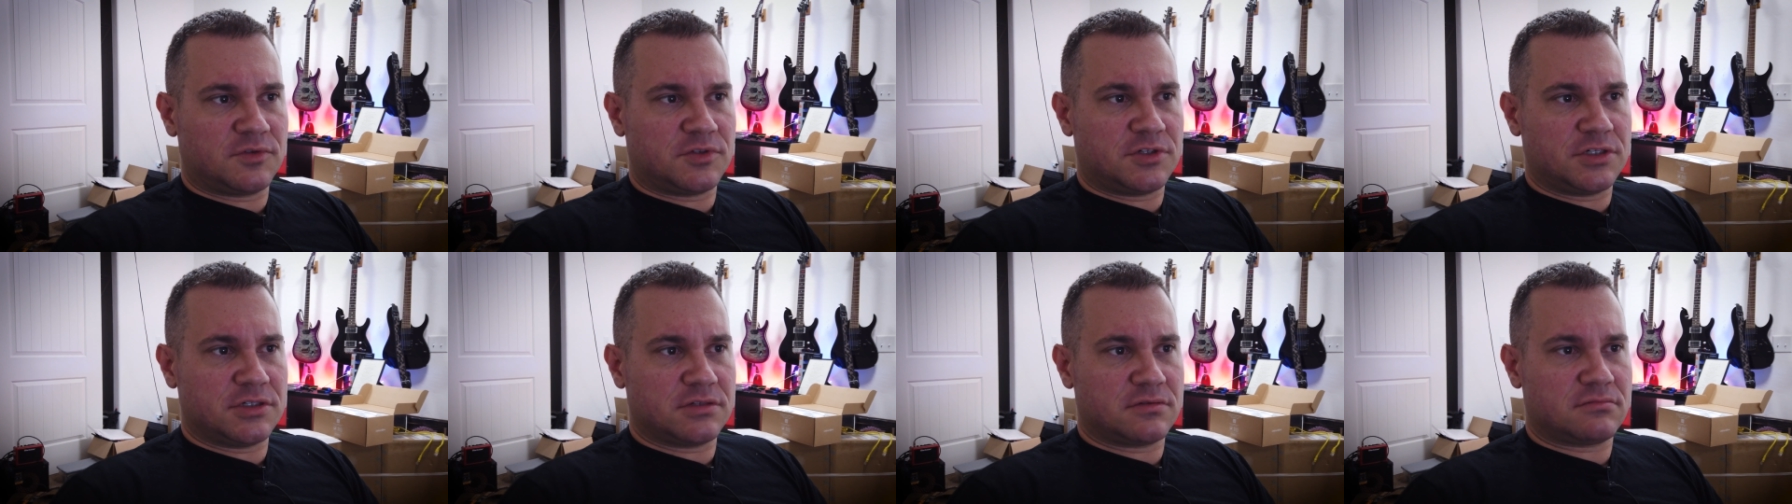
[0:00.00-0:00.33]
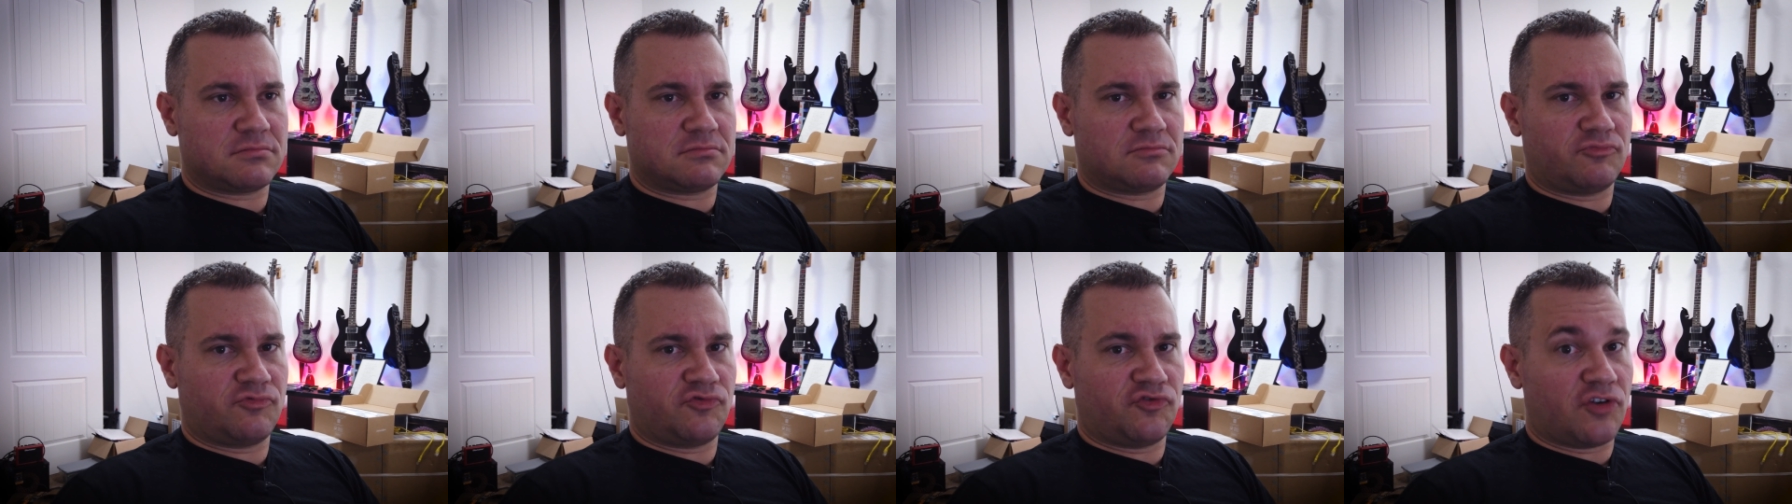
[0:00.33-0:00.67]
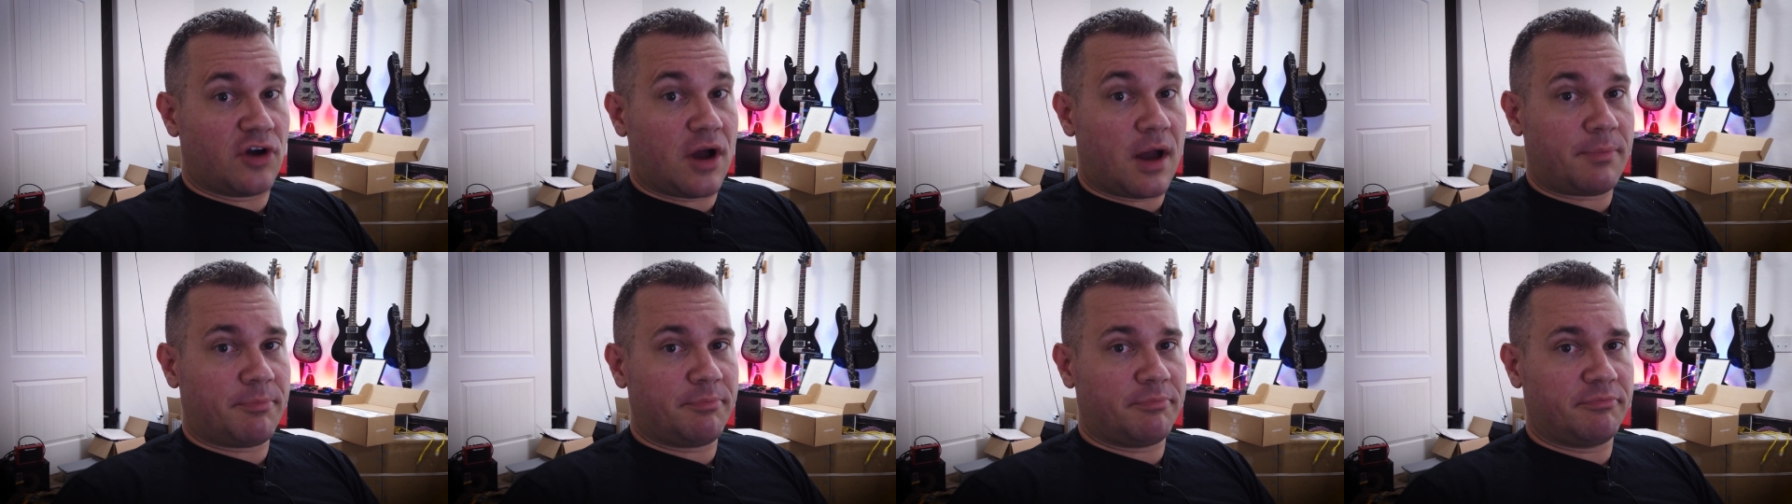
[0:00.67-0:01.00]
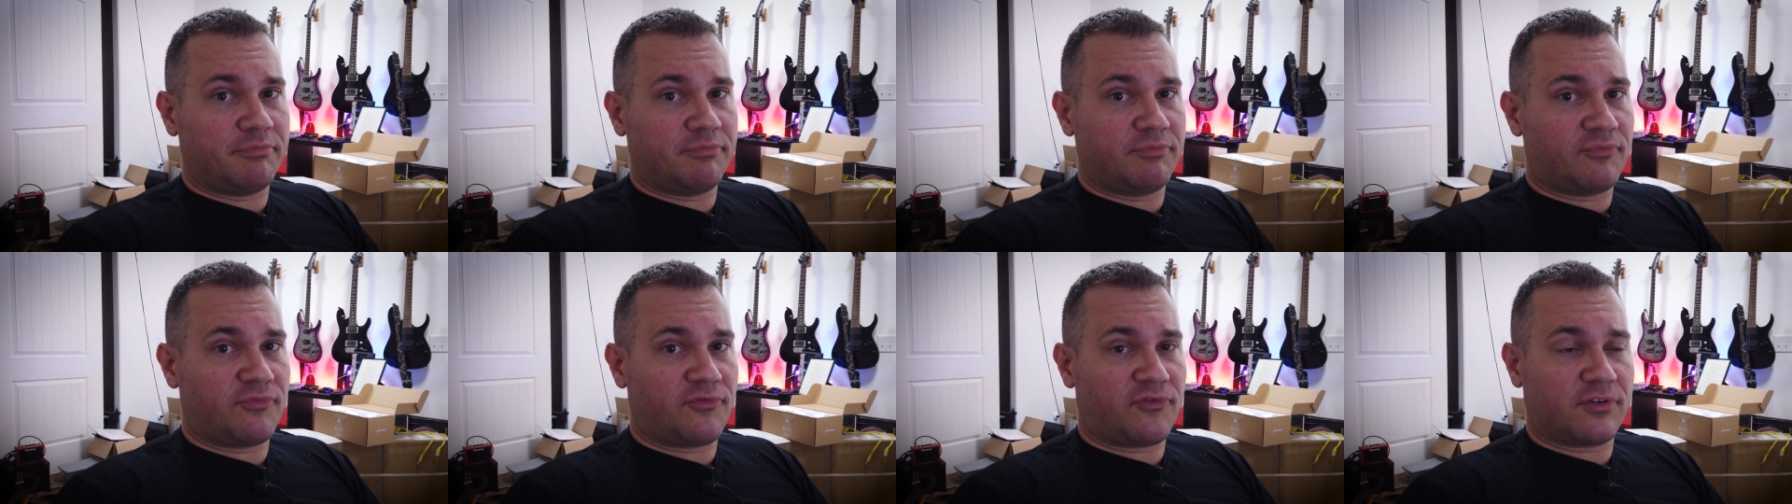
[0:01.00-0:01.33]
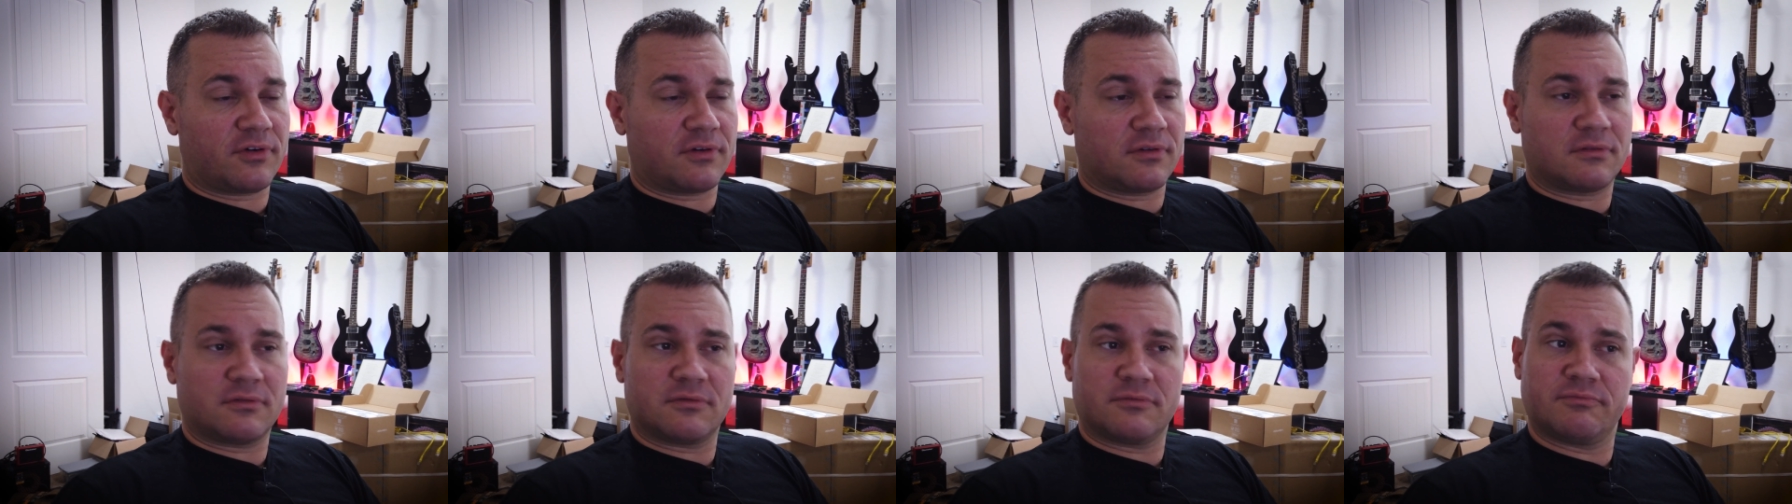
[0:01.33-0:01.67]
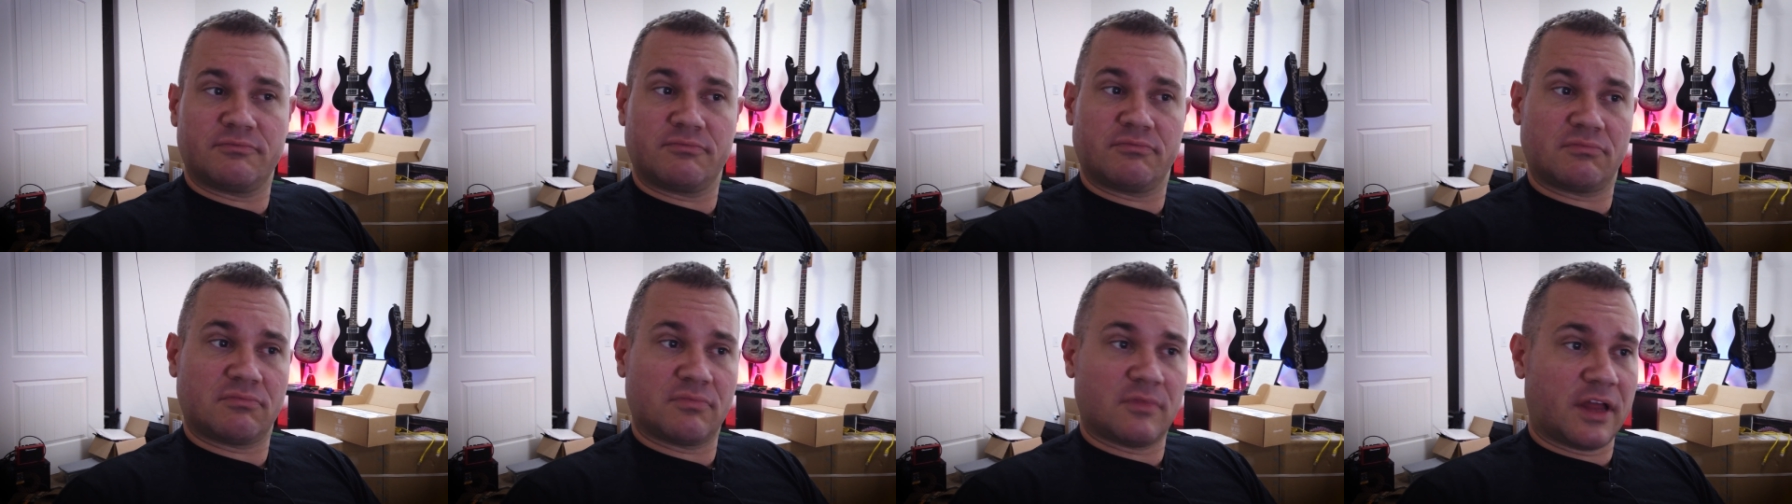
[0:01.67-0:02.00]
just drop
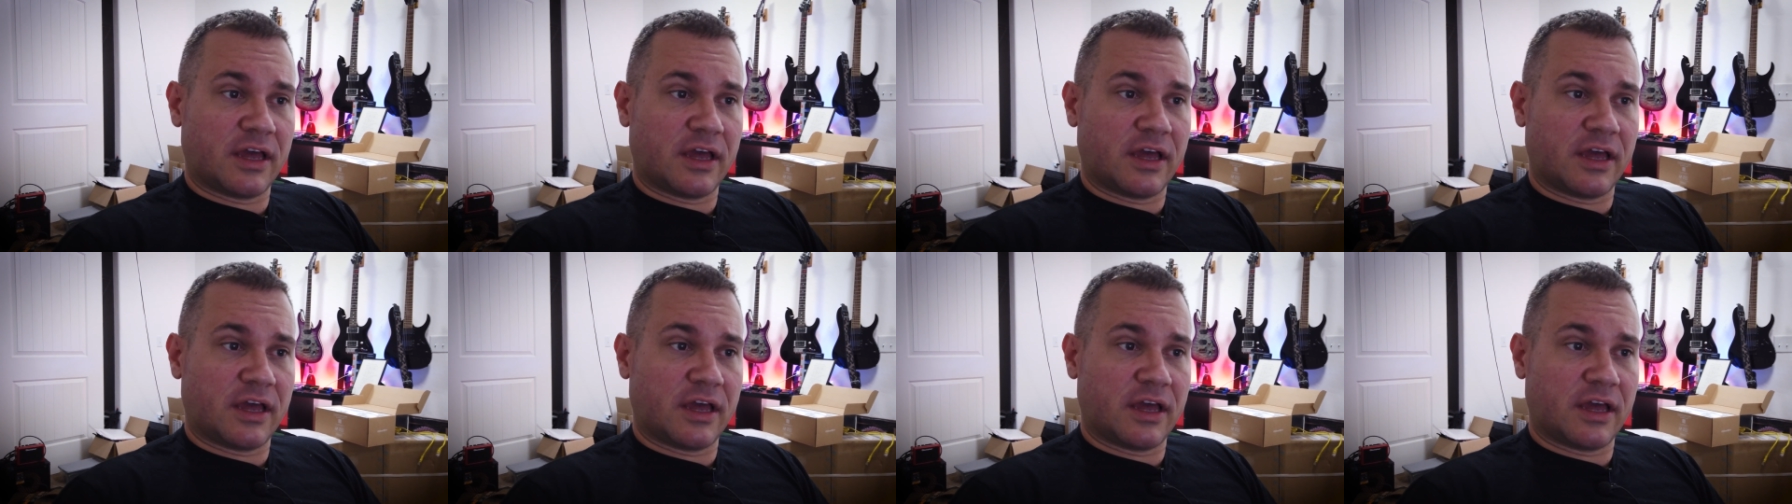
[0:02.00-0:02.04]
for